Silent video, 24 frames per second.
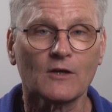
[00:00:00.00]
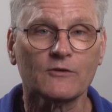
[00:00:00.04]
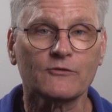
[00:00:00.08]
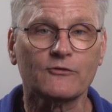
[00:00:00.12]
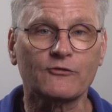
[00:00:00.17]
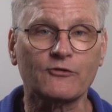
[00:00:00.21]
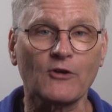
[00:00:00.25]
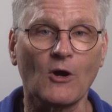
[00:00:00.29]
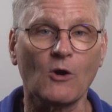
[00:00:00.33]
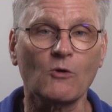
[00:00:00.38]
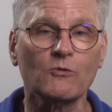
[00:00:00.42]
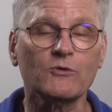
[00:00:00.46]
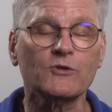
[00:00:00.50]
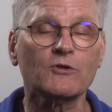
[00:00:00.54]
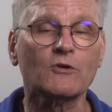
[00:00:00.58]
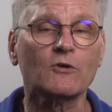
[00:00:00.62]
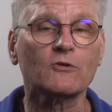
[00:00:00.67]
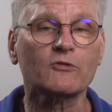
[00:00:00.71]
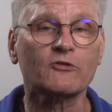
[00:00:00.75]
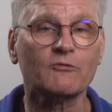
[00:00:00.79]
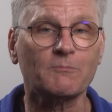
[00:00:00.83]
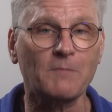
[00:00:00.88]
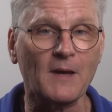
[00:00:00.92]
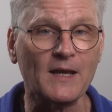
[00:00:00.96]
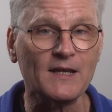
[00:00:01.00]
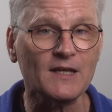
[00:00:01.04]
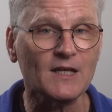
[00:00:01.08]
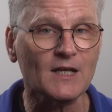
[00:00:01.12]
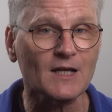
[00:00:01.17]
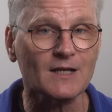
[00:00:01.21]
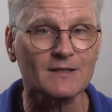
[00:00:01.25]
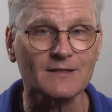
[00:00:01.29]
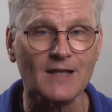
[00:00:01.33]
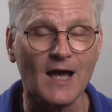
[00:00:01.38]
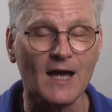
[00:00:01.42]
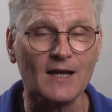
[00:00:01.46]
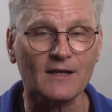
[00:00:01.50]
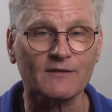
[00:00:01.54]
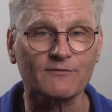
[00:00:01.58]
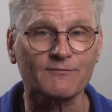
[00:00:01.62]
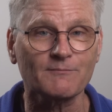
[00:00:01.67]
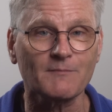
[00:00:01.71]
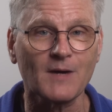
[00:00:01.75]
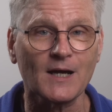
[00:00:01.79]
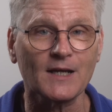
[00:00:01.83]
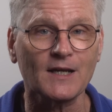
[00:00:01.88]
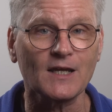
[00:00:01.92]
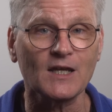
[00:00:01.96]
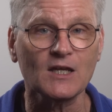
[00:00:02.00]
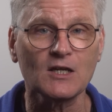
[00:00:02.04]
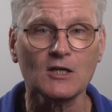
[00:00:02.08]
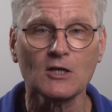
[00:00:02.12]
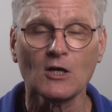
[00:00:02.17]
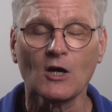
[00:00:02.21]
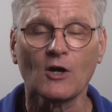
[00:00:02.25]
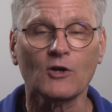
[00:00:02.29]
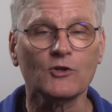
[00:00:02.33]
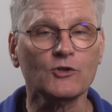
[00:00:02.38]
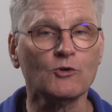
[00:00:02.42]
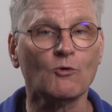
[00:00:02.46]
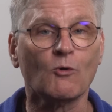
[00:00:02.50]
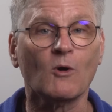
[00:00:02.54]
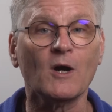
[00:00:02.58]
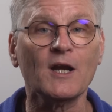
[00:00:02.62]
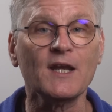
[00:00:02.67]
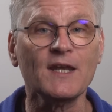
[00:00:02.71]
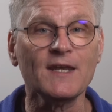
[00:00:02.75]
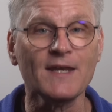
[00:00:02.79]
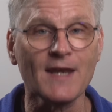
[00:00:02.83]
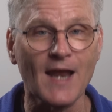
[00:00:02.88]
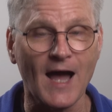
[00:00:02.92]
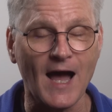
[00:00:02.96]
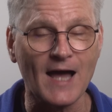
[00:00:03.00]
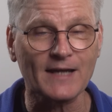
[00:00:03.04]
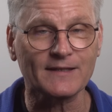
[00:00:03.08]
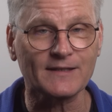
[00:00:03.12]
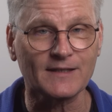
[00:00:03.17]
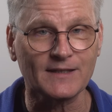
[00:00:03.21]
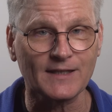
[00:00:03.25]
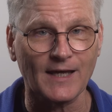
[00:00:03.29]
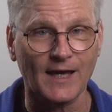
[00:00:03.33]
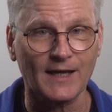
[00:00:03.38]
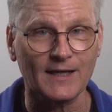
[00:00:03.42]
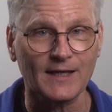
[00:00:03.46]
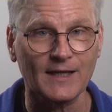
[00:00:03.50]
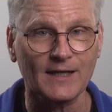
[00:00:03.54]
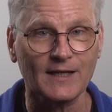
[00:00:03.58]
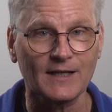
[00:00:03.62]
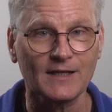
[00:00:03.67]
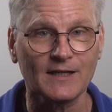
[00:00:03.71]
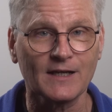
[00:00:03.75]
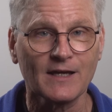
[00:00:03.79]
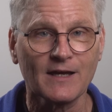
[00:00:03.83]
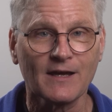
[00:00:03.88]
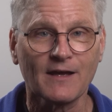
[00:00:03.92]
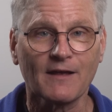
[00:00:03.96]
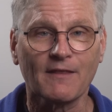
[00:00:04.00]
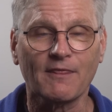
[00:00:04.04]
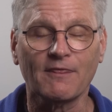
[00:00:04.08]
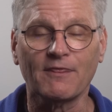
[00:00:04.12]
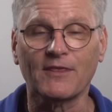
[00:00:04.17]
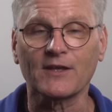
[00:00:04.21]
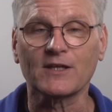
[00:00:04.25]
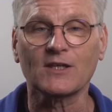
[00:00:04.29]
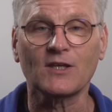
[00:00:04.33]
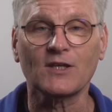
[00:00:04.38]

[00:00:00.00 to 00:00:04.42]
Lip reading: So you're spending a lot of money, you are not getting the